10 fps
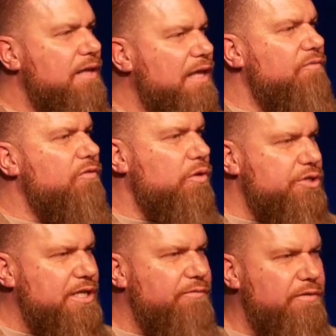evil or
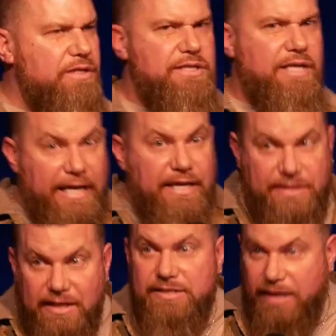sinfulness, He
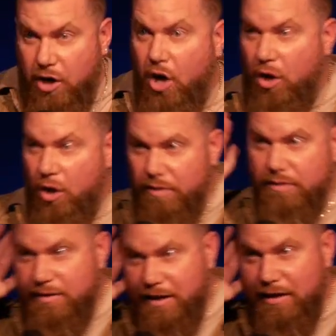sees it
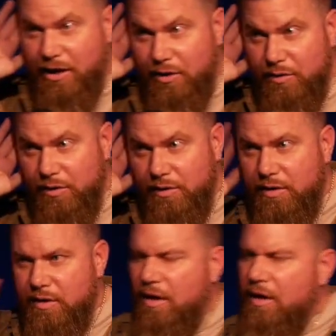all. Hello?
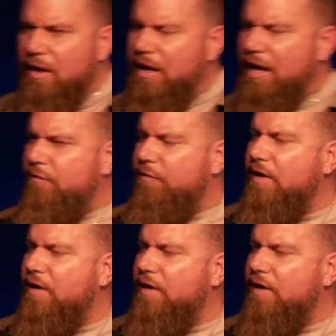If